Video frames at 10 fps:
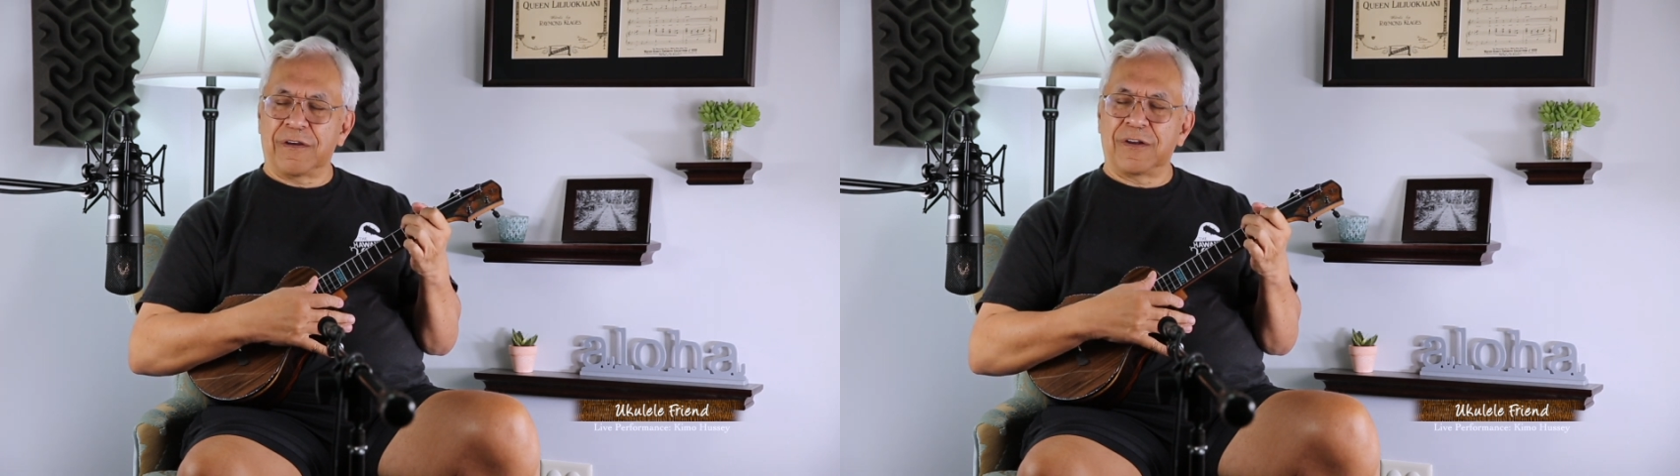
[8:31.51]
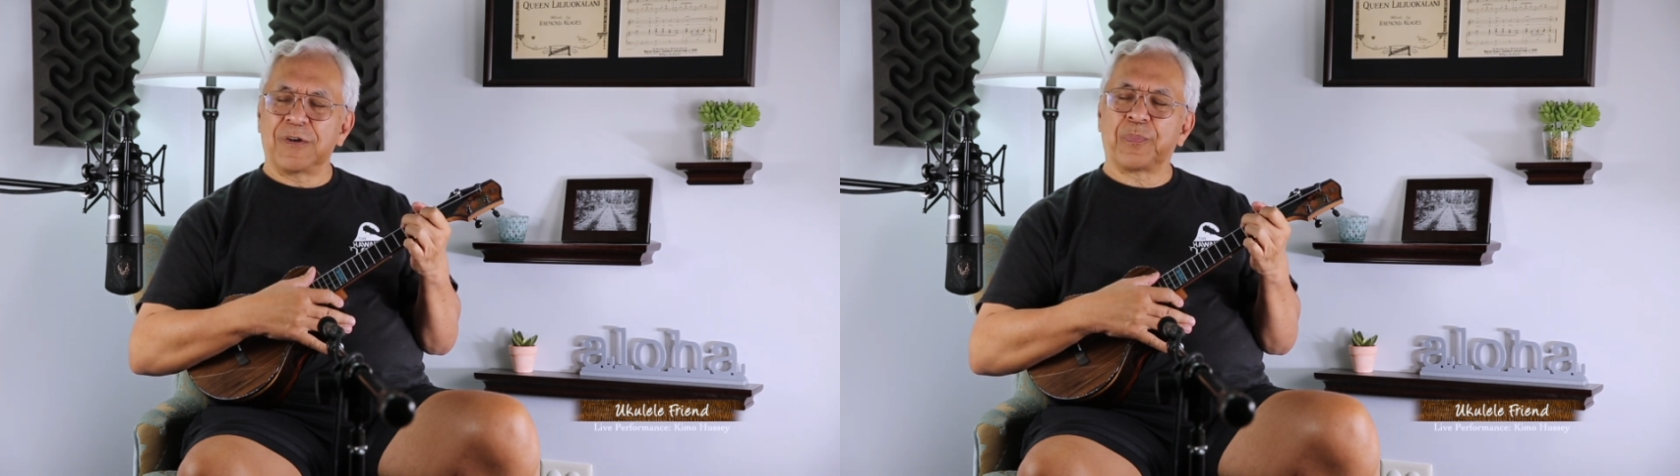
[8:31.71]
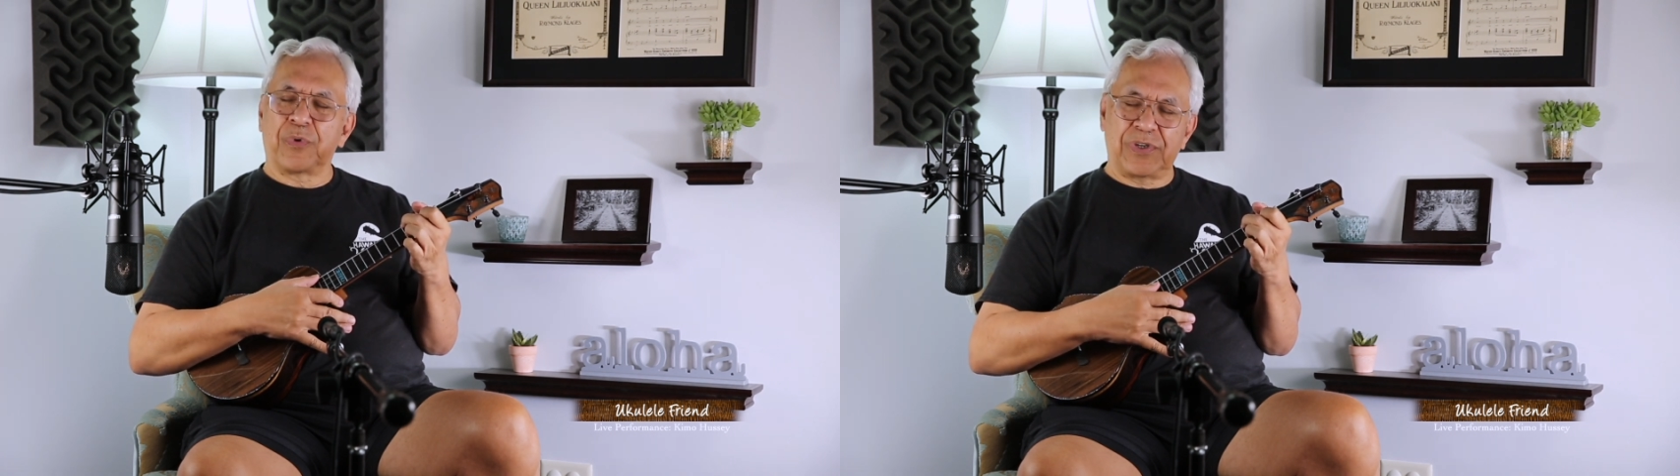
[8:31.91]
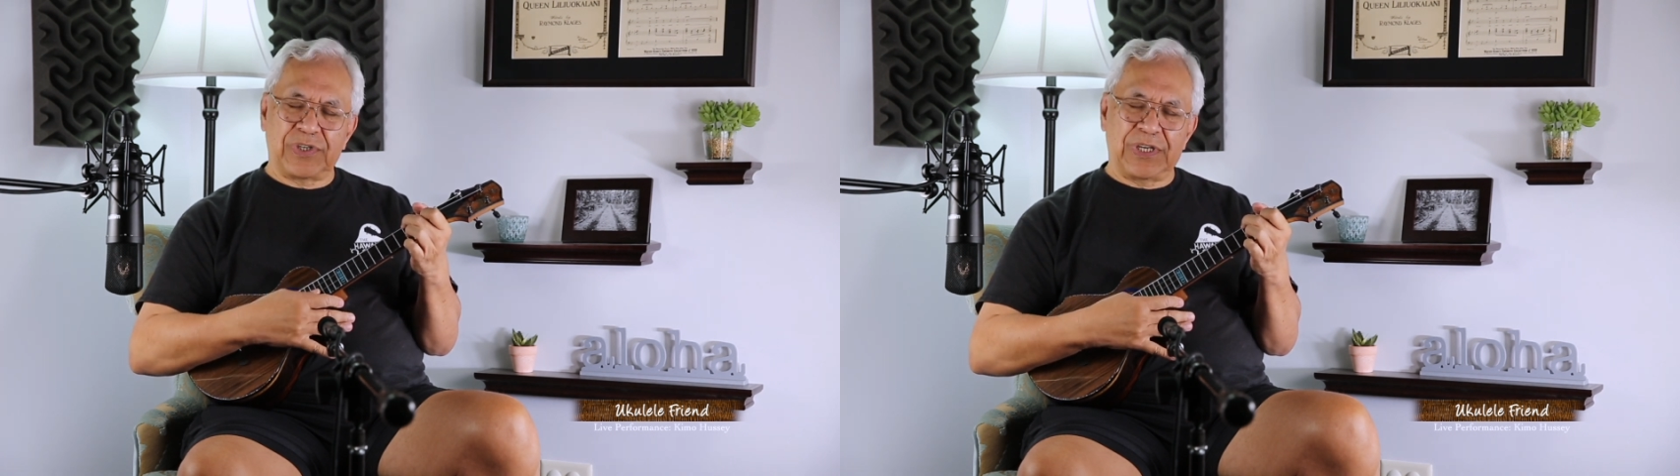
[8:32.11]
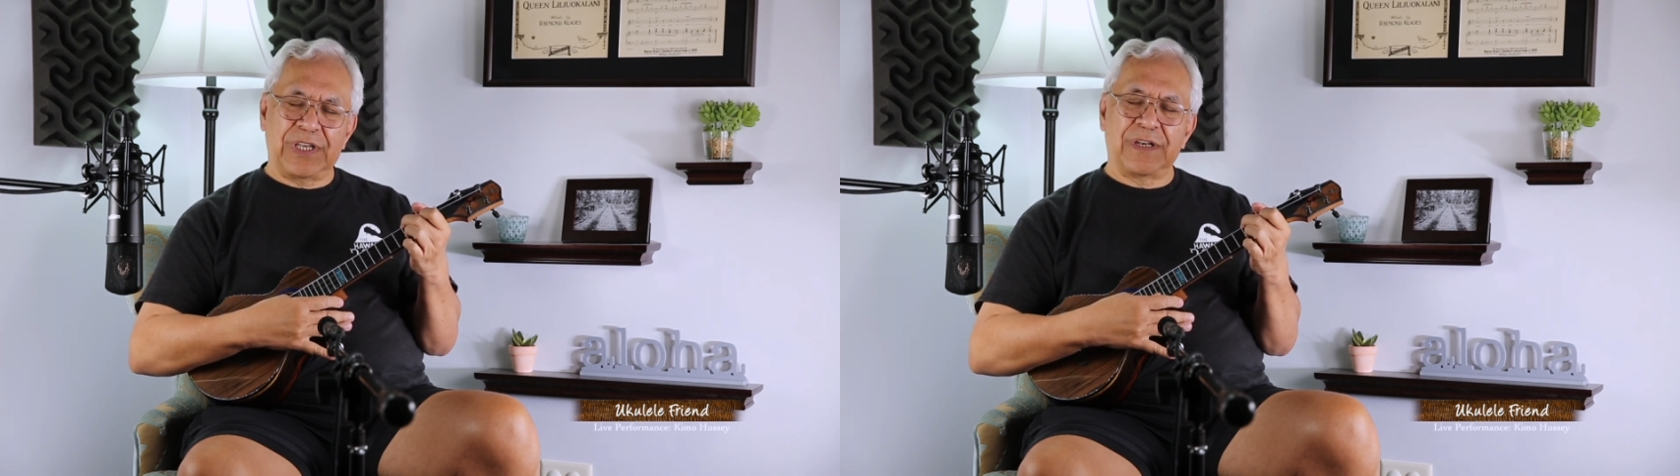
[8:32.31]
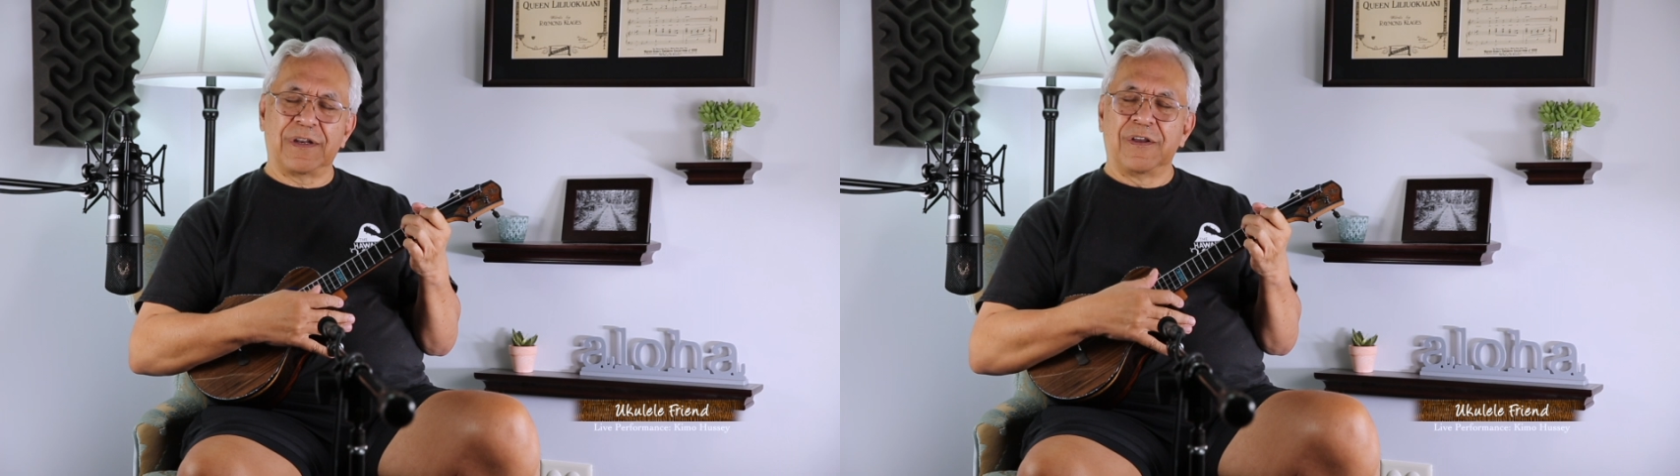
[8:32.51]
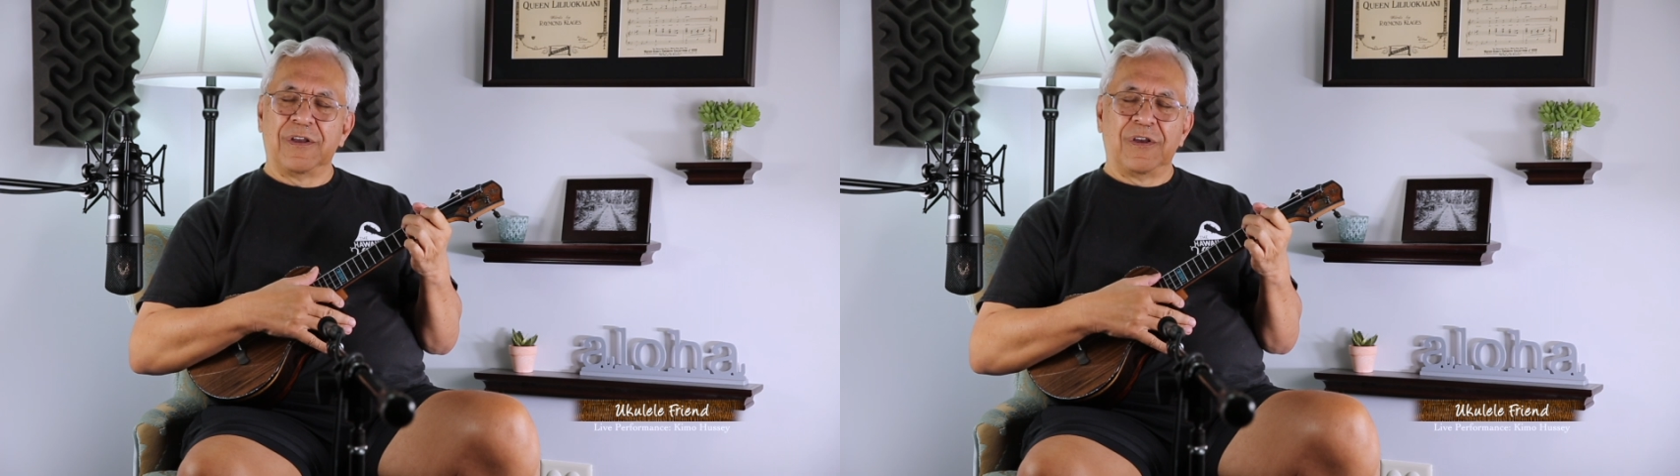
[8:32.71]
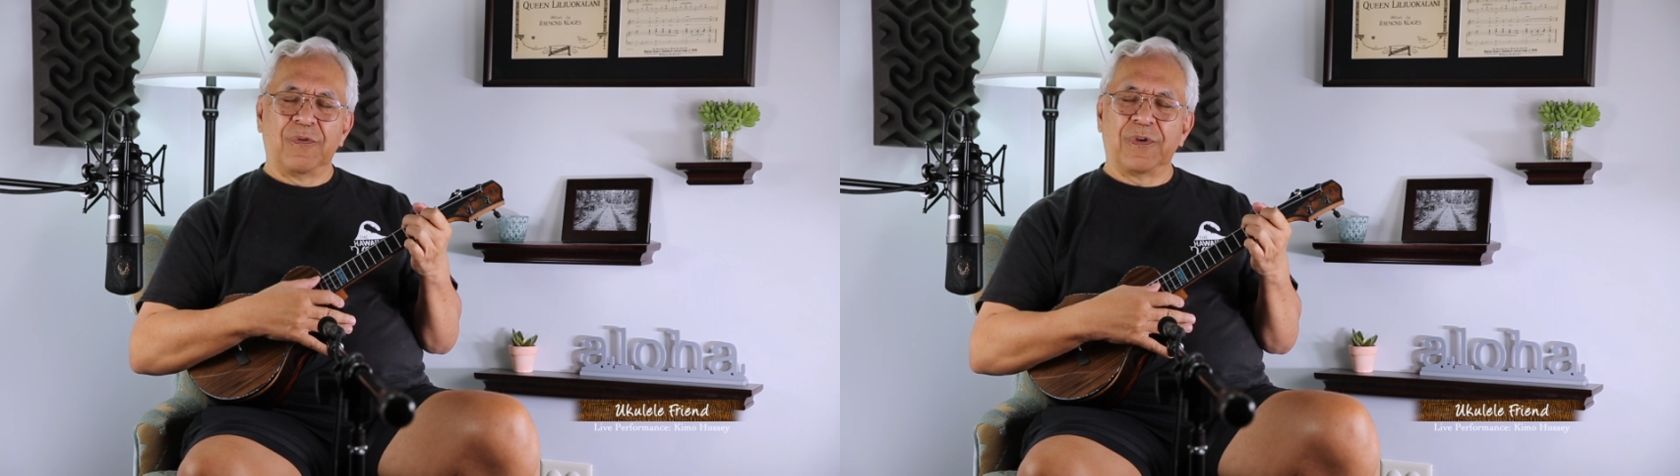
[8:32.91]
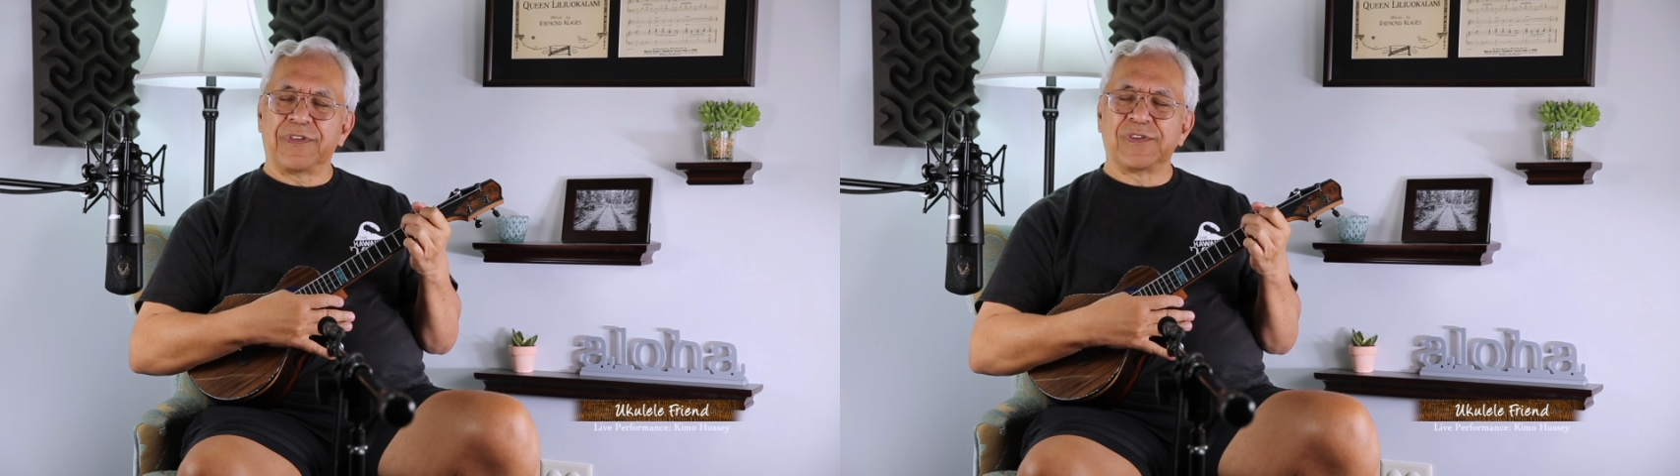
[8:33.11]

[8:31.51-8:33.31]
and appreciate what